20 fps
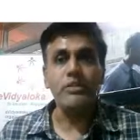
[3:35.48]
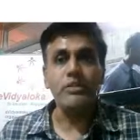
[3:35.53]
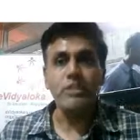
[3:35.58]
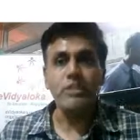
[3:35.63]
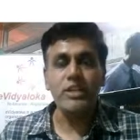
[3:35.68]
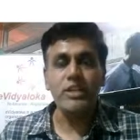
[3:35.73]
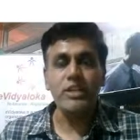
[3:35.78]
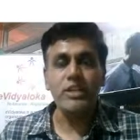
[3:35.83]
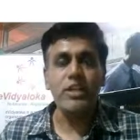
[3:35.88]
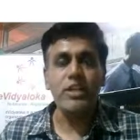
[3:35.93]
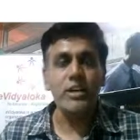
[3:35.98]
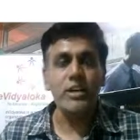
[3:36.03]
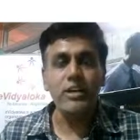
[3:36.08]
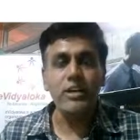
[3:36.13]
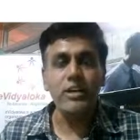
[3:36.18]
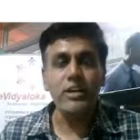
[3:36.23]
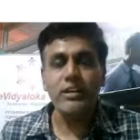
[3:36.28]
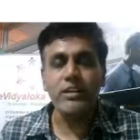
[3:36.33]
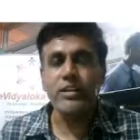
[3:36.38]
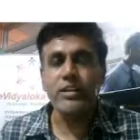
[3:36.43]
of the child
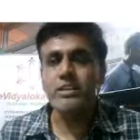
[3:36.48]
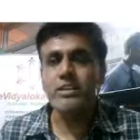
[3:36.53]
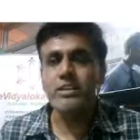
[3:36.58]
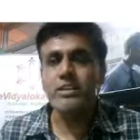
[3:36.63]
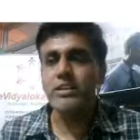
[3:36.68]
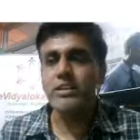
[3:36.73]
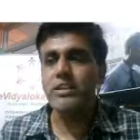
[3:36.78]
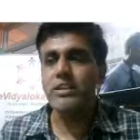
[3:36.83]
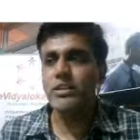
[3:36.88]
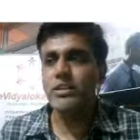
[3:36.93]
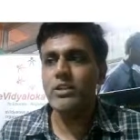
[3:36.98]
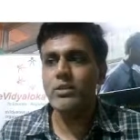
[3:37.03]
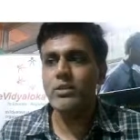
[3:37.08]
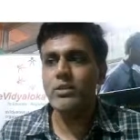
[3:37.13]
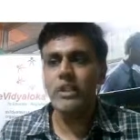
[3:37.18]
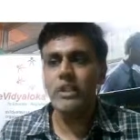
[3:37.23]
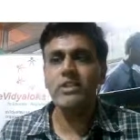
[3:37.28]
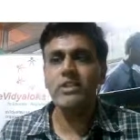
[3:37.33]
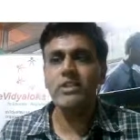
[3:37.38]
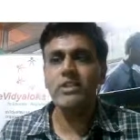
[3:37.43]
cannot read a standard 2
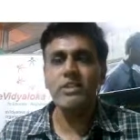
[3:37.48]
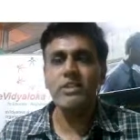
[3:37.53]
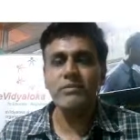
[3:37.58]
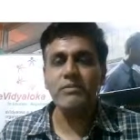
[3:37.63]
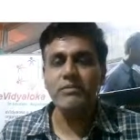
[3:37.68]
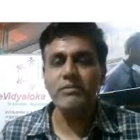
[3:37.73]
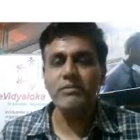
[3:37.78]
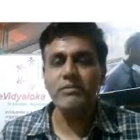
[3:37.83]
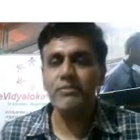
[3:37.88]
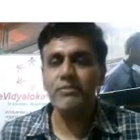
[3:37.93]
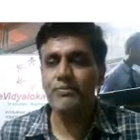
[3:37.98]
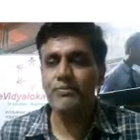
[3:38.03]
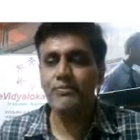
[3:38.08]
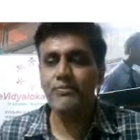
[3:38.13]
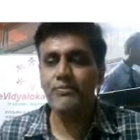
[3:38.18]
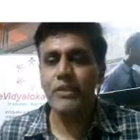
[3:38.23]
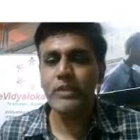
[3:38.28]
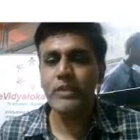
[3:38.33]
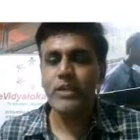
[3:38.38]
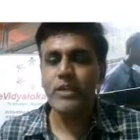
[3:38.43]
text.
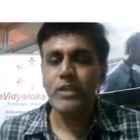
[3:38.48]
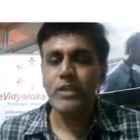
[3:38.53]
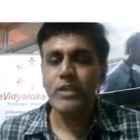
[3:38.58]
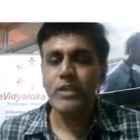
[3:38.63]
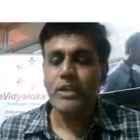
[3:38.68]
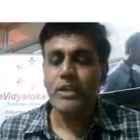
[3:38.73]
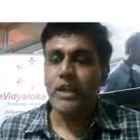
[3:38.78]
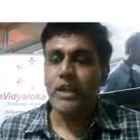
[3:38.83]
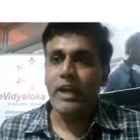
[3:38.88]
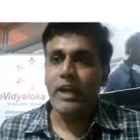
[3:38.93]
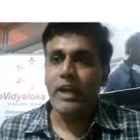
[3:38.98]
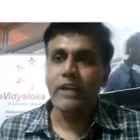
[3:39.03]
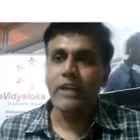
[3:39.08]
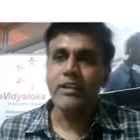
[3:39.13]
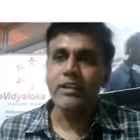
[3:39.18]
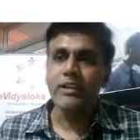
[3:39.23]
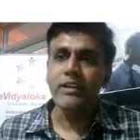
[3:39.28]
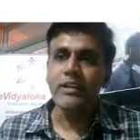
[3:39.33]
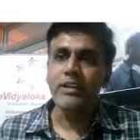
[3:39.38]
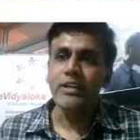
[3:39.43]

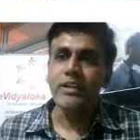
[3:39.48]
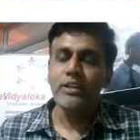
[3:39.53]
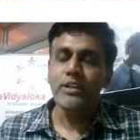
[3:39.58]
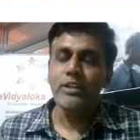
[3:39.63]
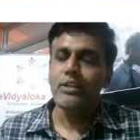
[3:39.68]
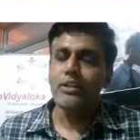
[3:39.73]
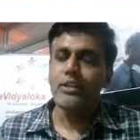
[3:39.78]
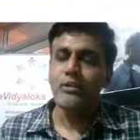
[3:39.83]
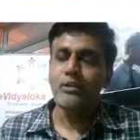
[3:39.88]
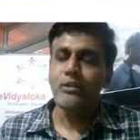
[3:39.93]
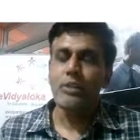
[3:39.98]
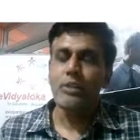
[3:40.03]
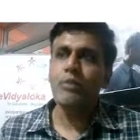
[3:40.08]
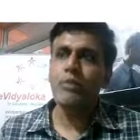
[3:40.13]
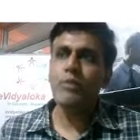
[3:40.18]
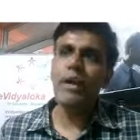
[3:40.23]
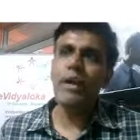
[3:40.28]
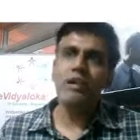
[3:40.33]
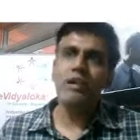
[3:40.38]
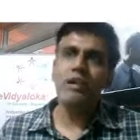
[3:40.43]
And if you look
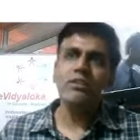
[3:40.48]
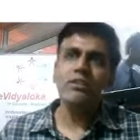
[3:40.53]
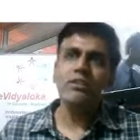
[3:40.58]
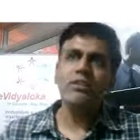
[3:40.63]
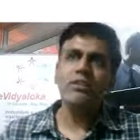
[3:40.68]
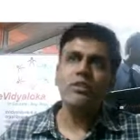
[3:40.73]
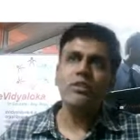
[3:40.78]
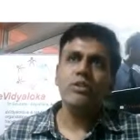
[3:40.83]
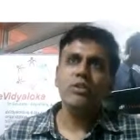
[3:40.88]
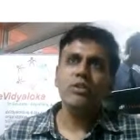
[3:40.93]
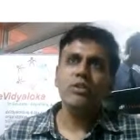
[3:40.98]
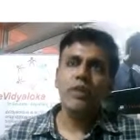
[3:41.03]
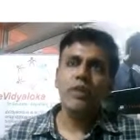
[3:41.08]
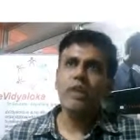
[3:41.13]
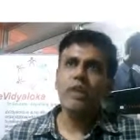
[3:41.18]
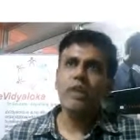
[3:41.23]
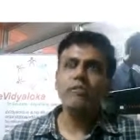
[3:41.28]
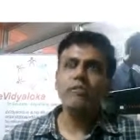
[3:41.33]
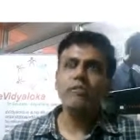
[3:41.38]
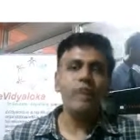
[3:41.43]
back, why
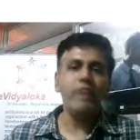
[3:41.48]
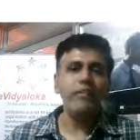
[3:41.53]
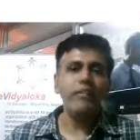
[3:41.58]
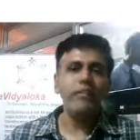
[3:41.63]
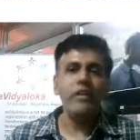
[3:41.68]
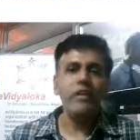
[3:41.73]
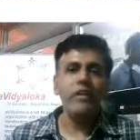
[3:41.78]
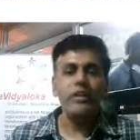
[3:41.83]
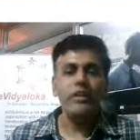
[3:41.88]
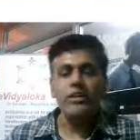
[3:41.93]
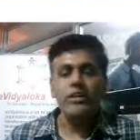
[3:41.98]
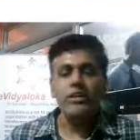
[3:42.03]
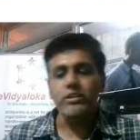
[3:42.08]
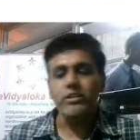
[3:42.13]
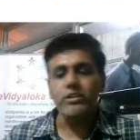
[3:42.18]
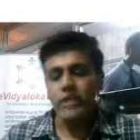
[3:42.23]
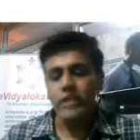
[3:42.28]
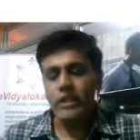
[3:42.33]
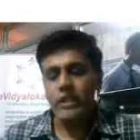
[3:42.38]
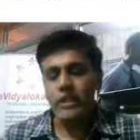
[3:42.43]
are we where we are here
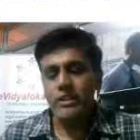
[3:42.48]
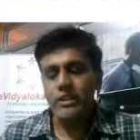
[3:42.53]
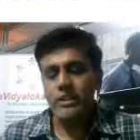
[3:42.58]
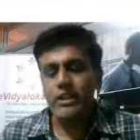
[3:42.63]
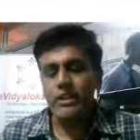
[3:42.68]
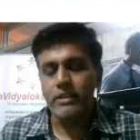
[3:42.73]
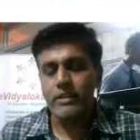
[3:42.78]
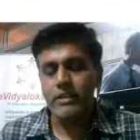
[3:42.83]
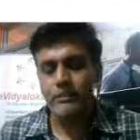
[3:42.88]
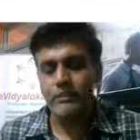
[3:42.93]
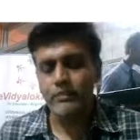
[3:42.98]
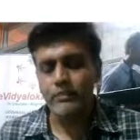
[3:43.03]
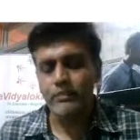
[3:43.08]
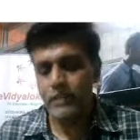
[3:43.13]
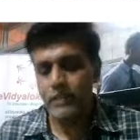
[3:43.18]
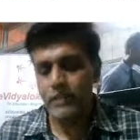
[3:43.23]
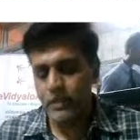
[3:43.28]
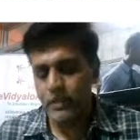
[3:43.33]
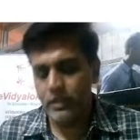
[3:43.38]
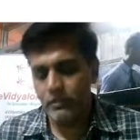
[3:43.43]
today actually?
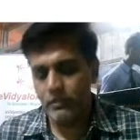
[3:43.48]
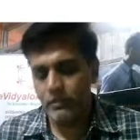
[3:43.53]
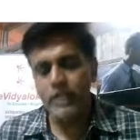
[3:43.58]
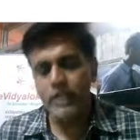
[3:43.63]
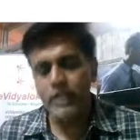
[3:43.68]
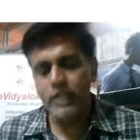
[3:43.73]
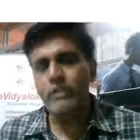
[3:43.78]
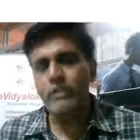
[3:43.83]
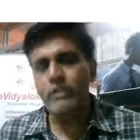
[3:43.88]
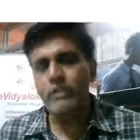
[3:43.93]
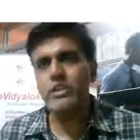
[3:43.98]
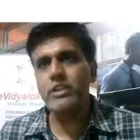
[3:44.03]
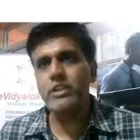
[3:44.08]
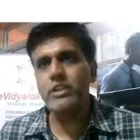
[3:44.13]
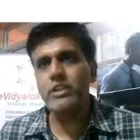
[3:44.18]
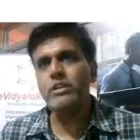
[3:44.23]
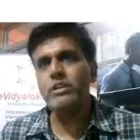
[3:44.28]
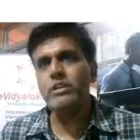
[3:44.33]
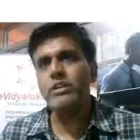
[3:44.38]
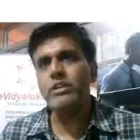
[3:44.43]
we kind of
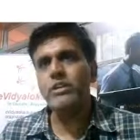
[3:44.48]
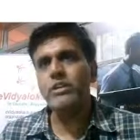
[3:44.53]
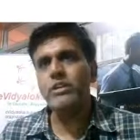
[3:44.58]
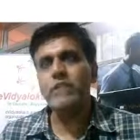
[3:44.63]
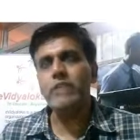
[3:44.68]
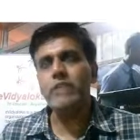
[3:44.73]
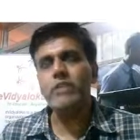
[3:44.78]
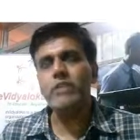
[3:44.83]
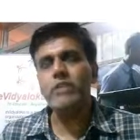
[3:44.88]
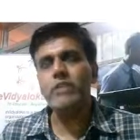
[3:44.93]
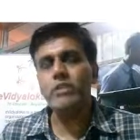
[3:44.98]
understood there are kind of